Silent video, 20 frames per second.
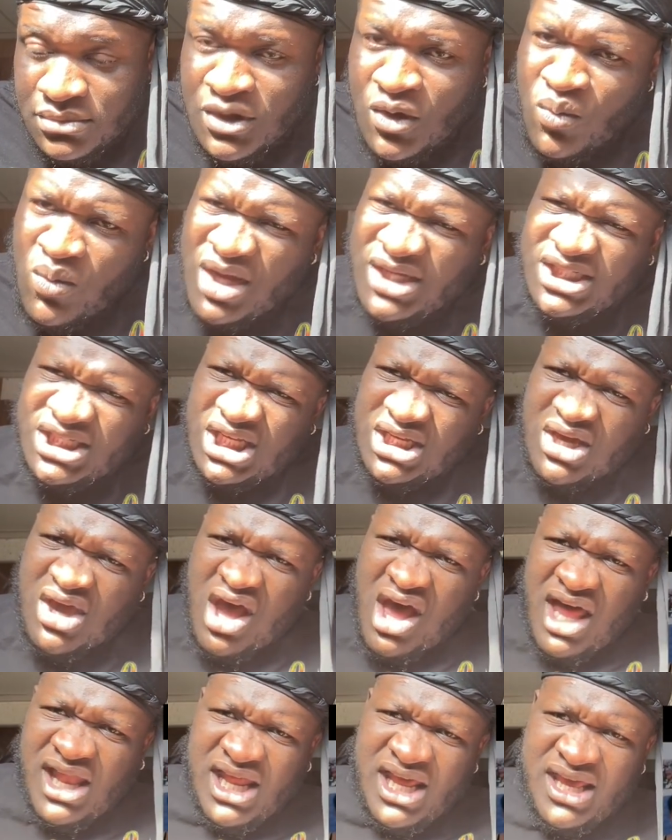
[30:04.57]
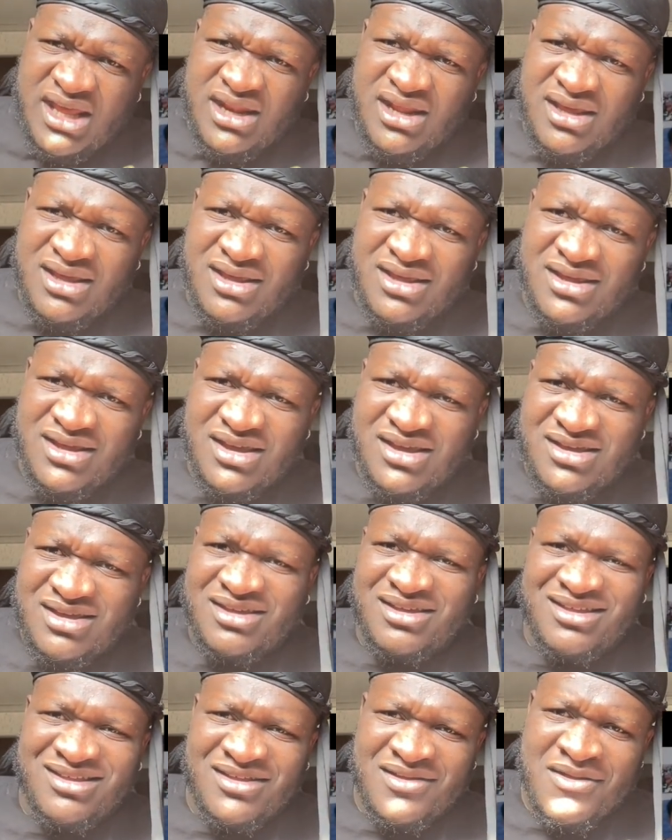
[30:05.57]
What's she calling?
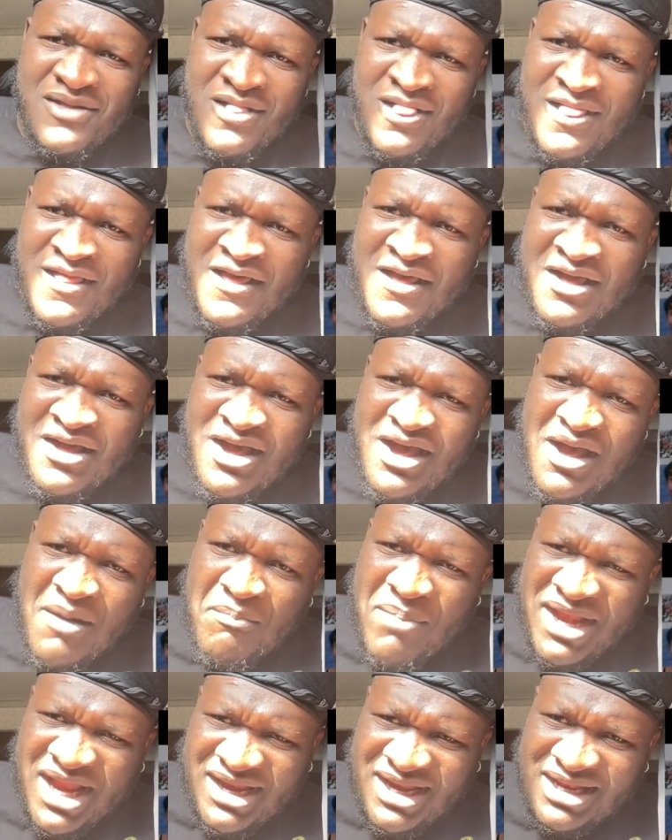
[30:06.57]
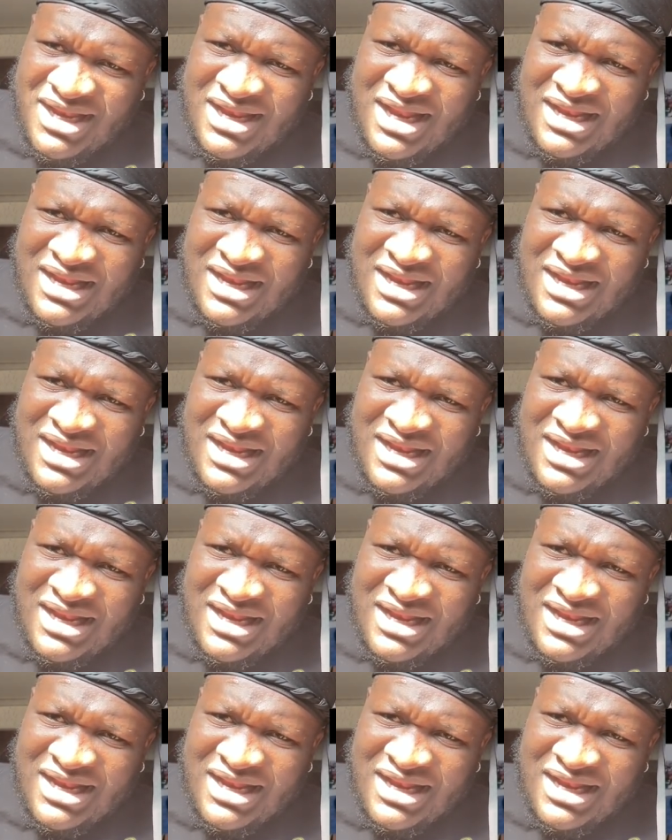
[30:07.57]
A banana?